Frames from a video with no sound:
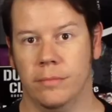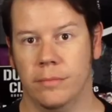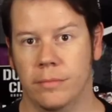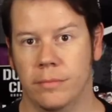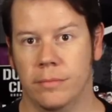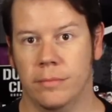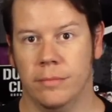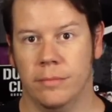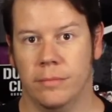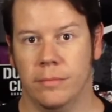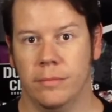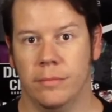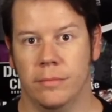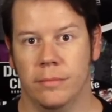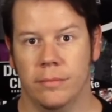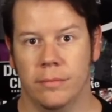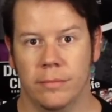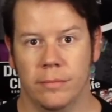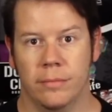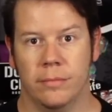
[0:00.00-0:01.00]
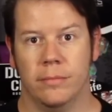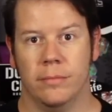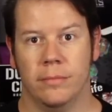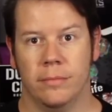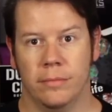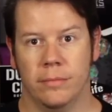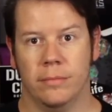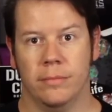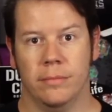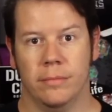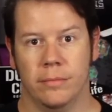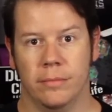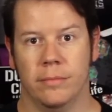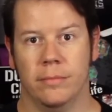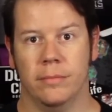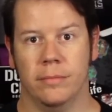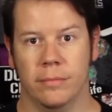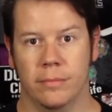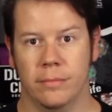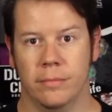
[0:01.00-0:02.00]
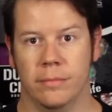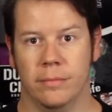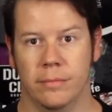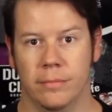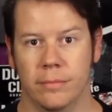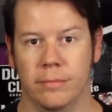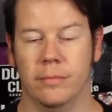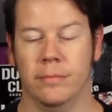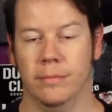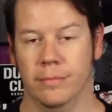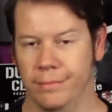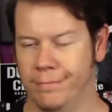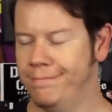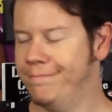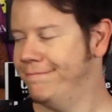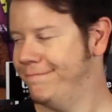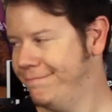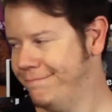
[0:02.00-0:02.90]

[no speech]